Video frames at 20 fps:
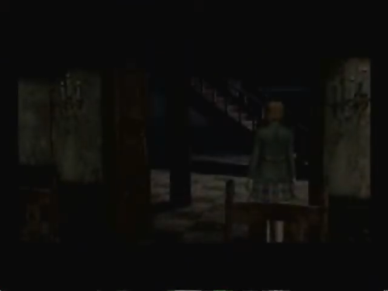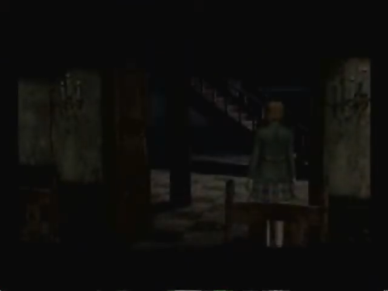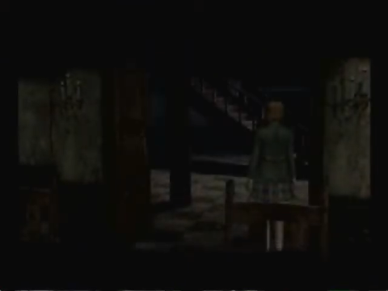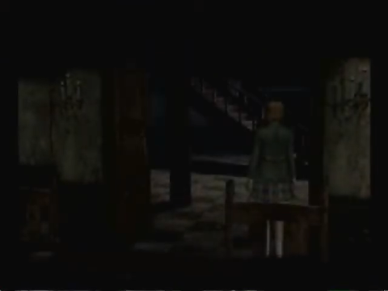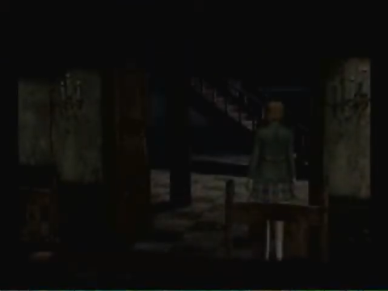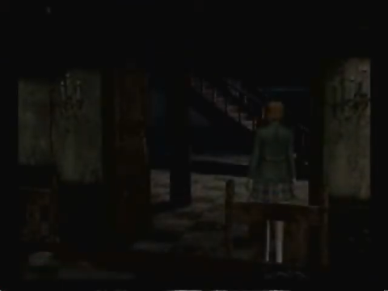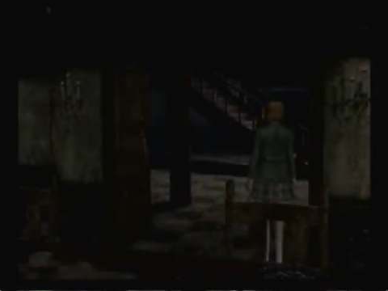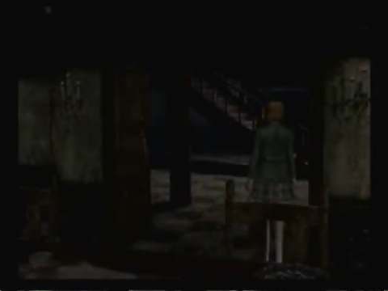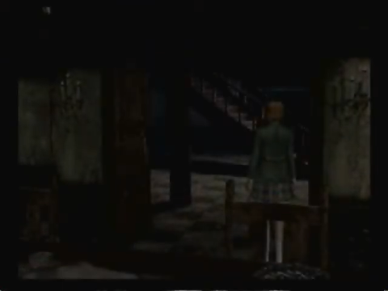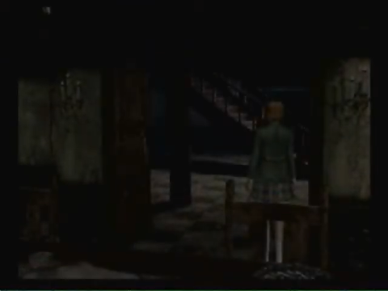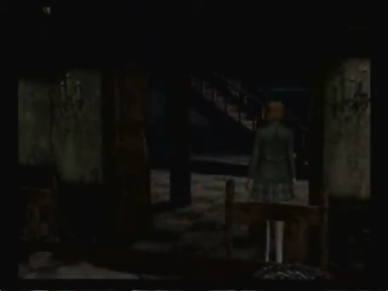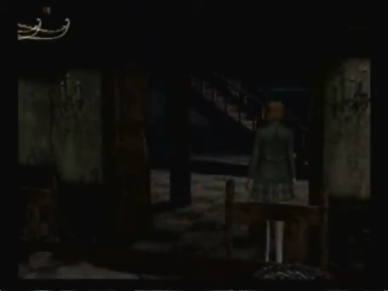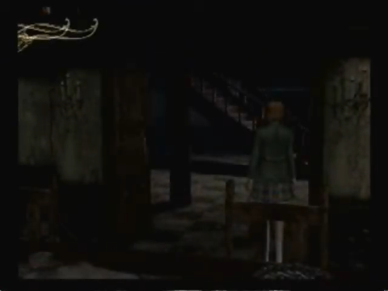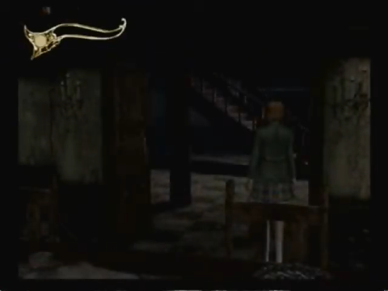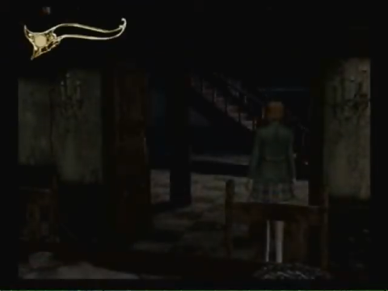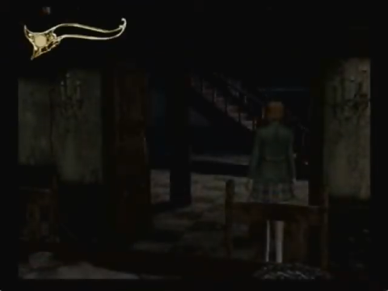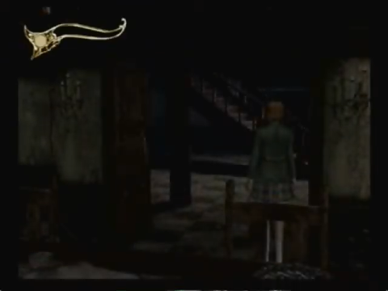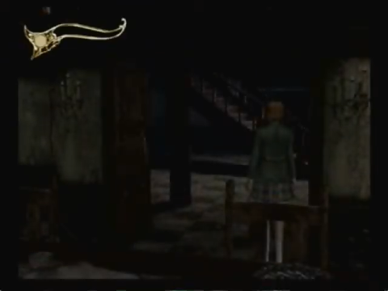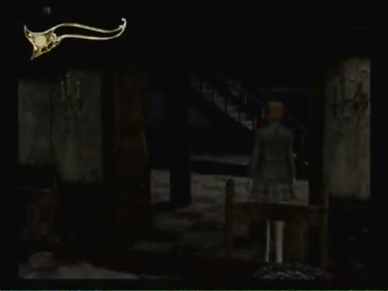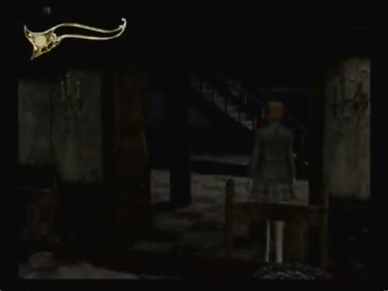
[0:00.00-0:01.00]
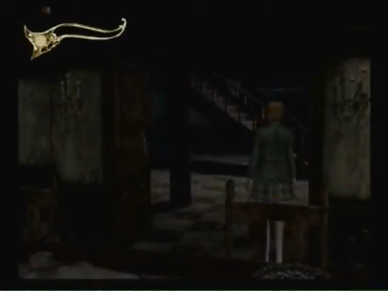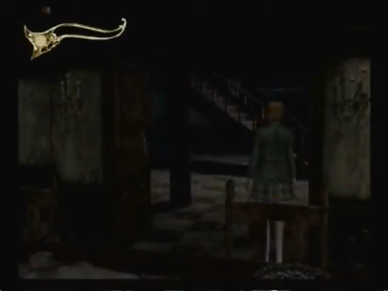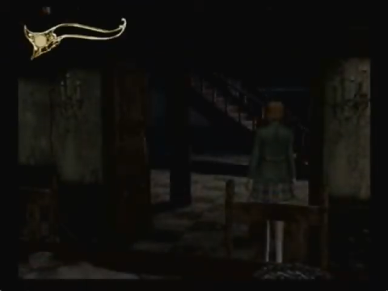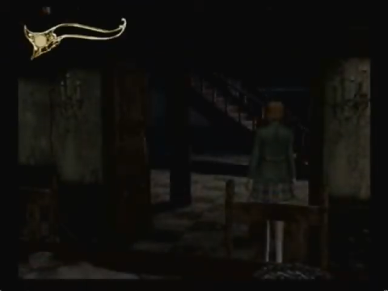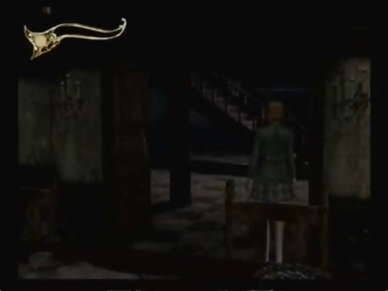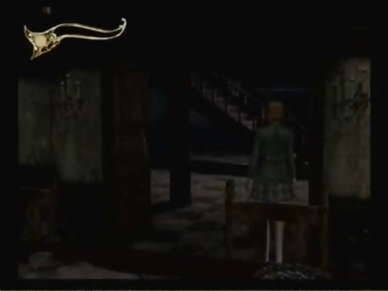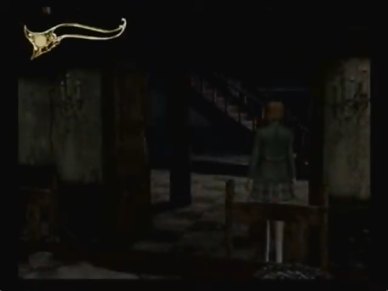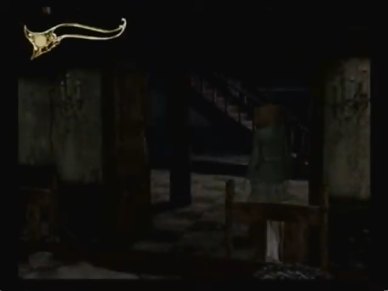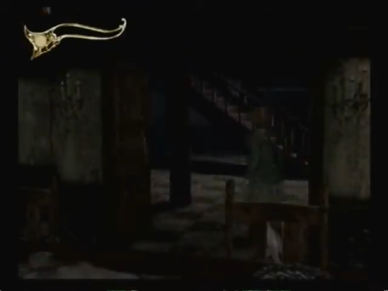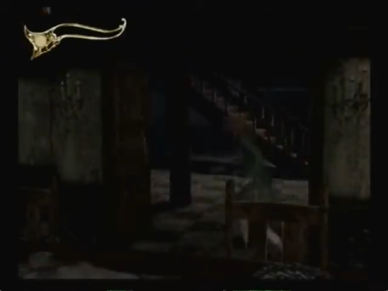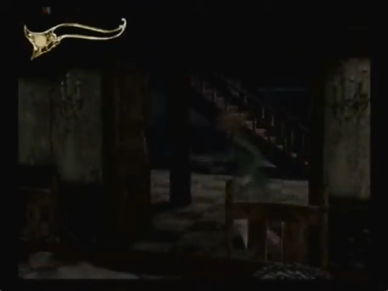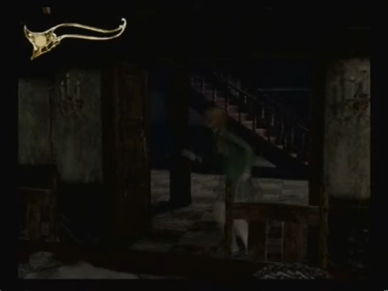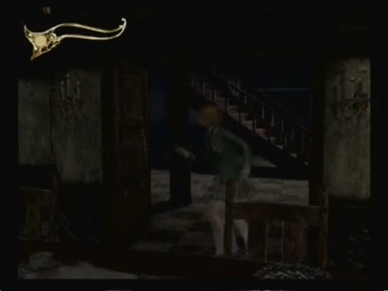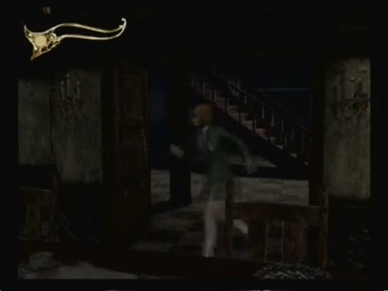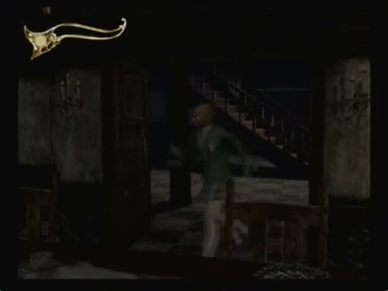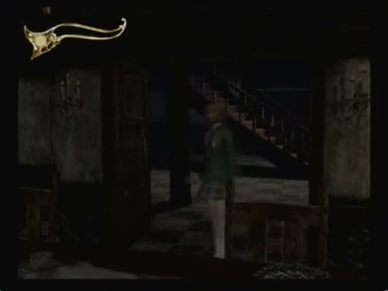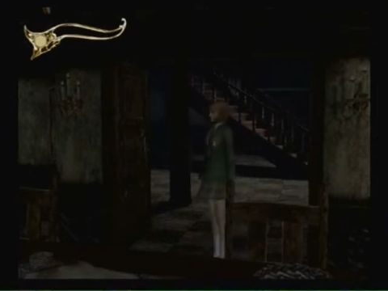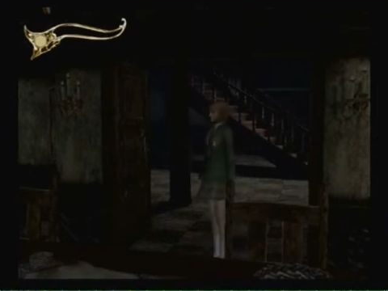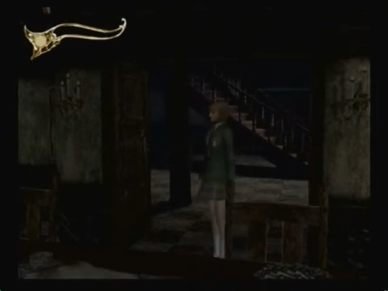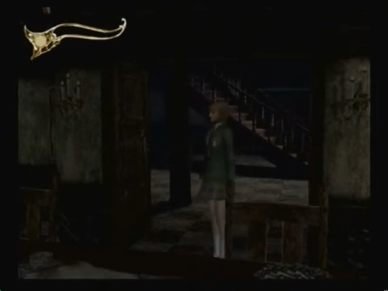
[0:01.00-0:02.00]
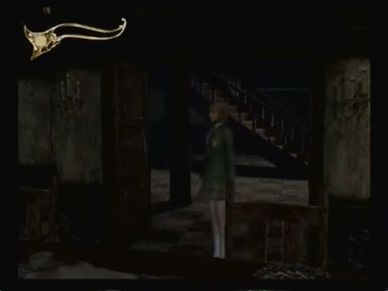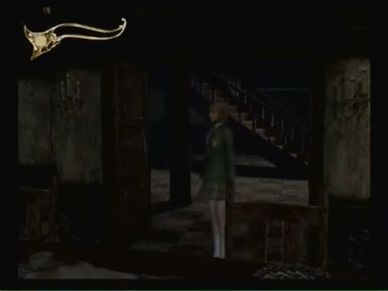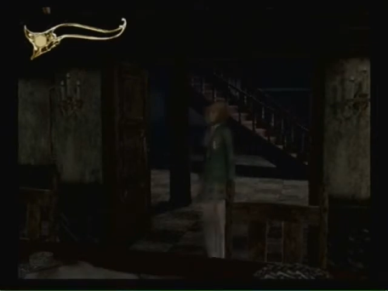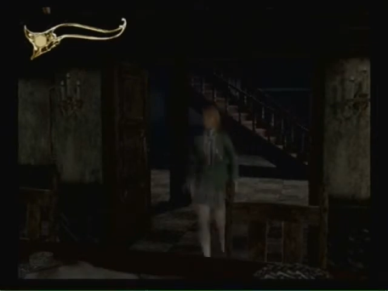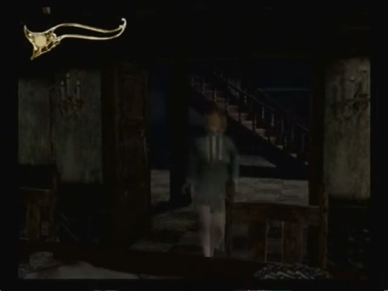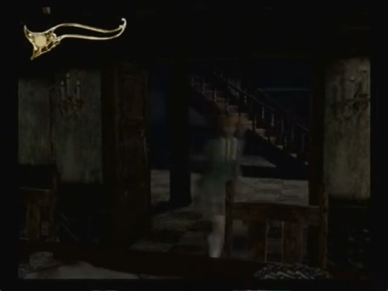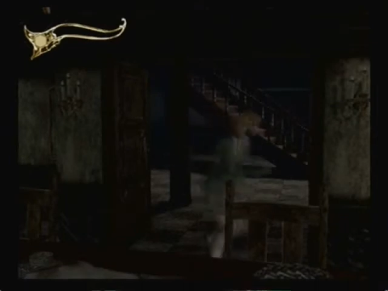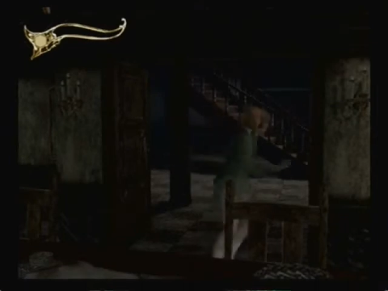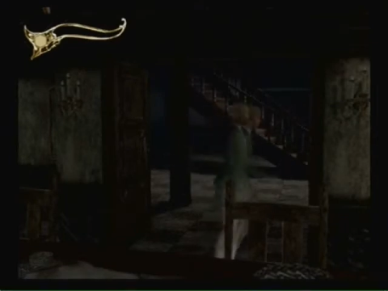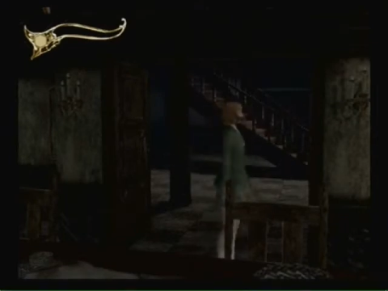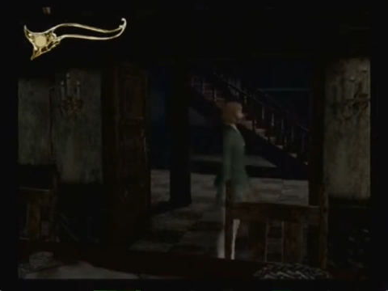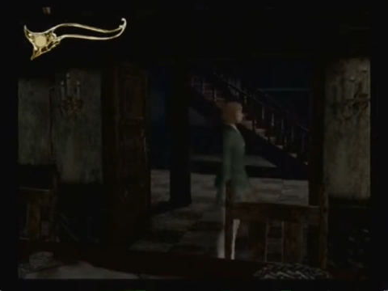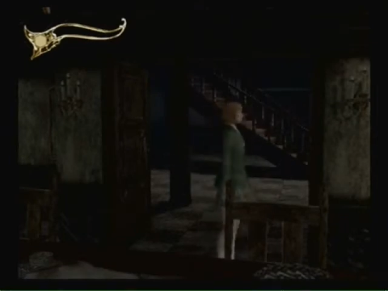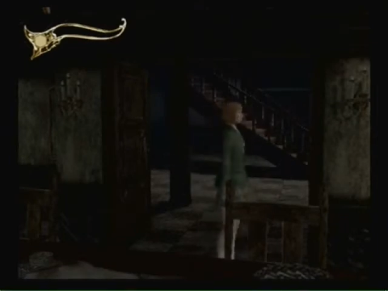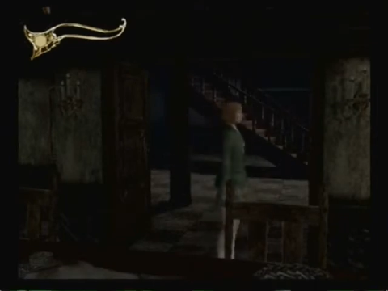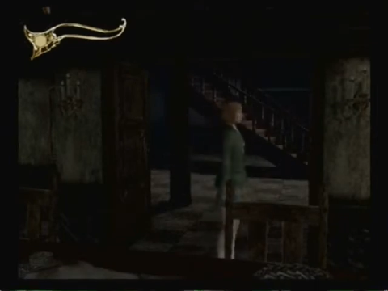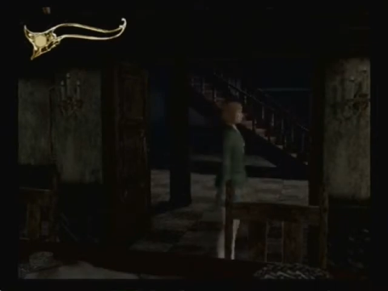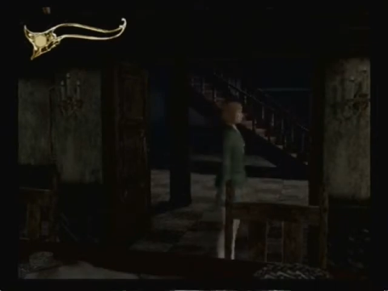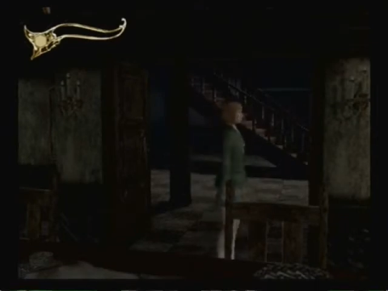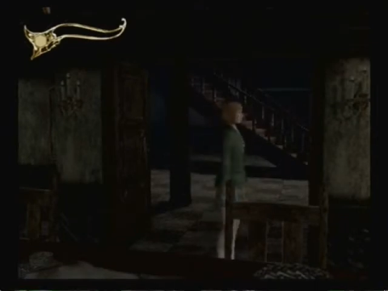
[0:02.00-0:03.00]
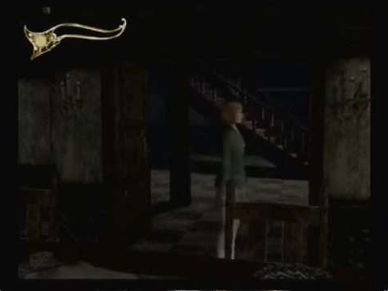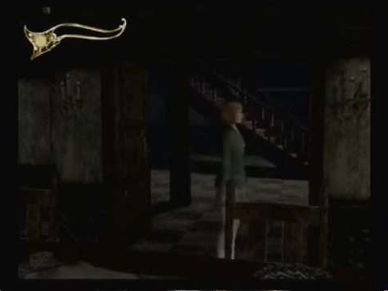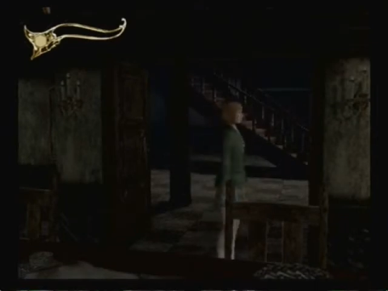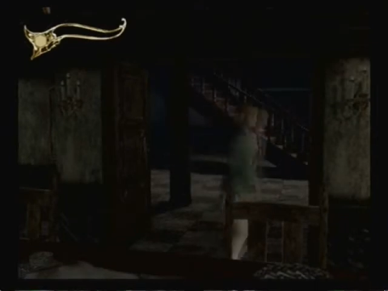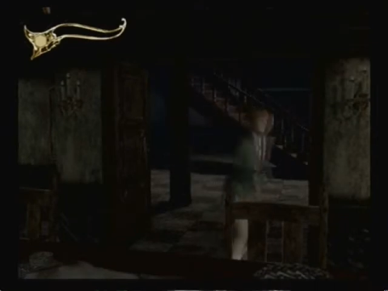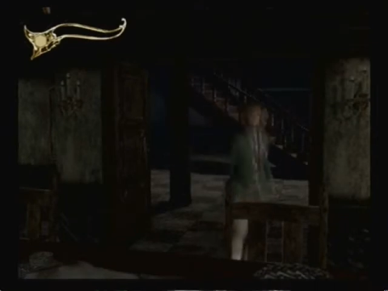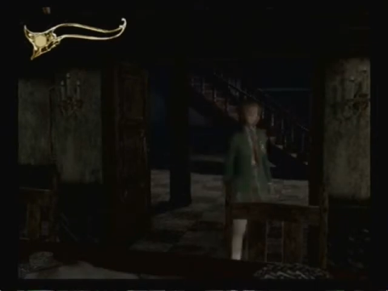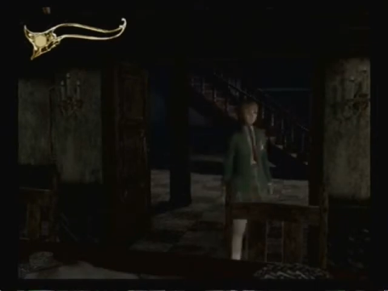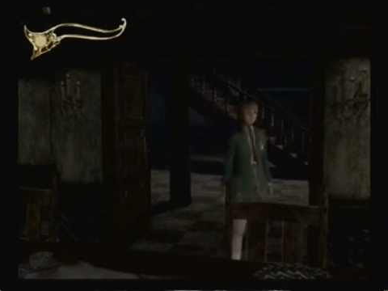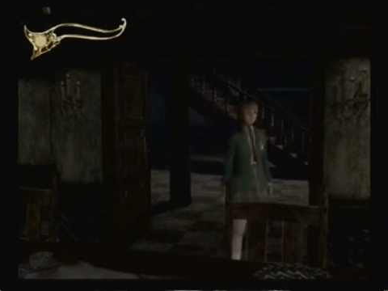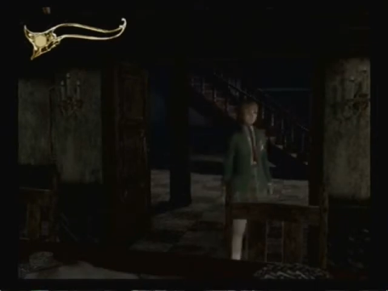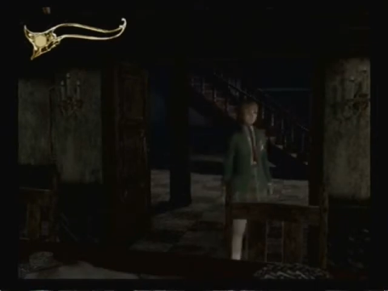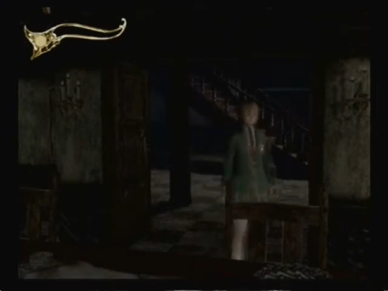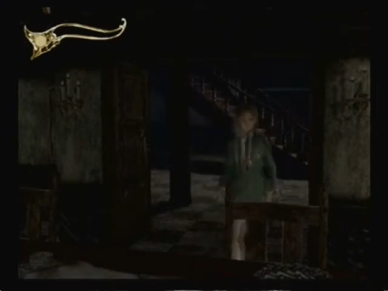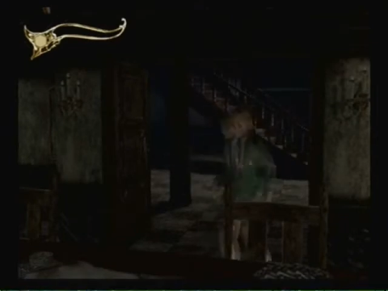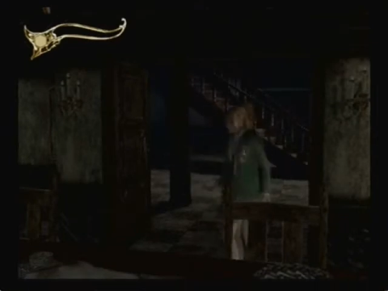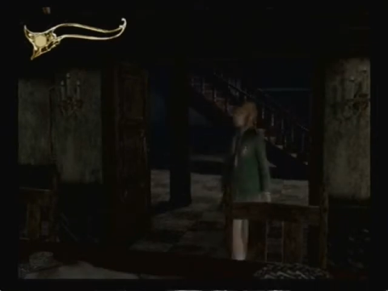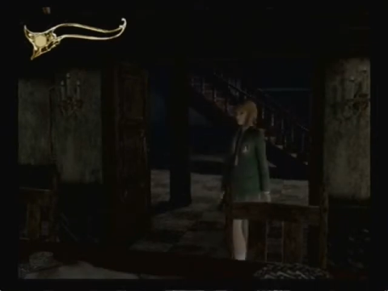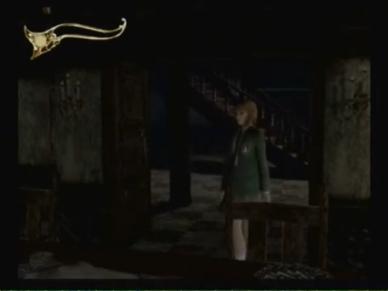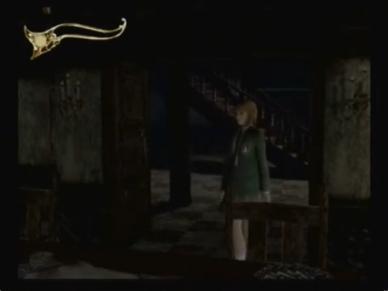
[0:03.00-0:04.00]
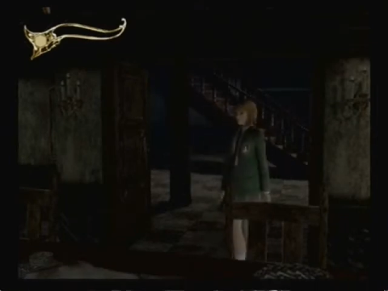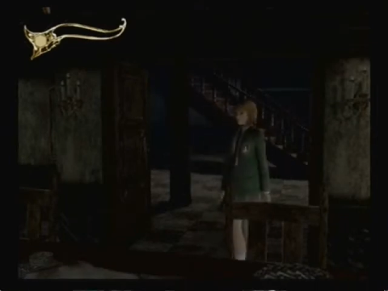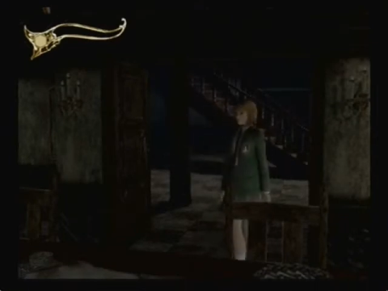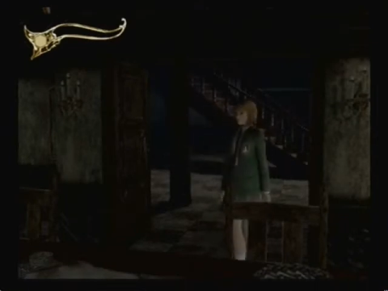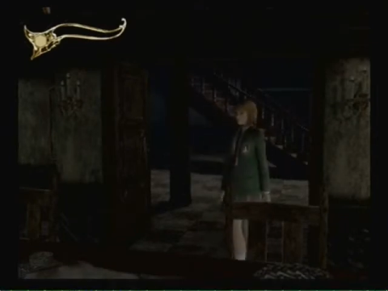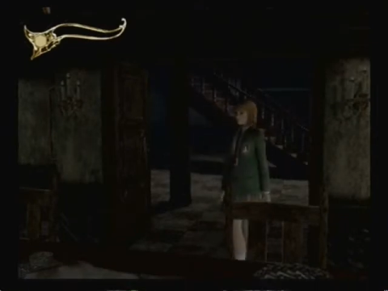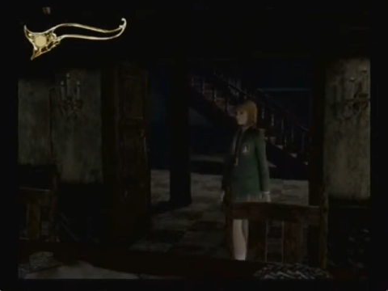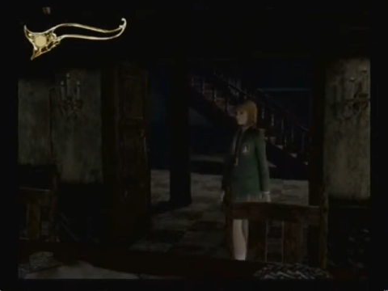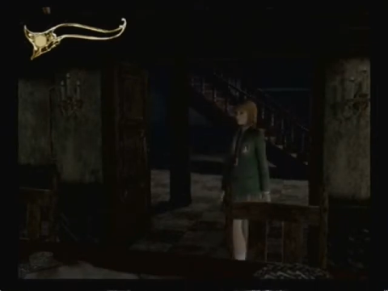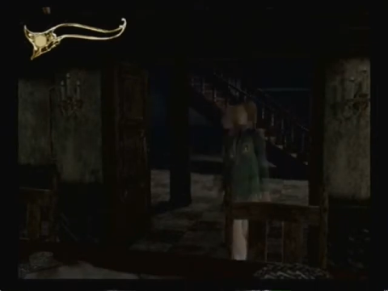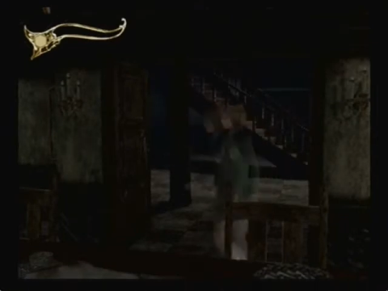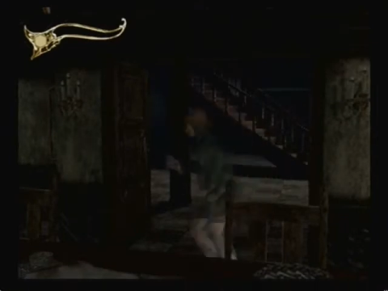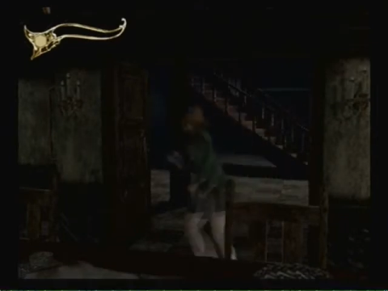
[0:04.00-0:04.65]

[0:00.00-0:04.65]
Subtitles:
(no speaker visible)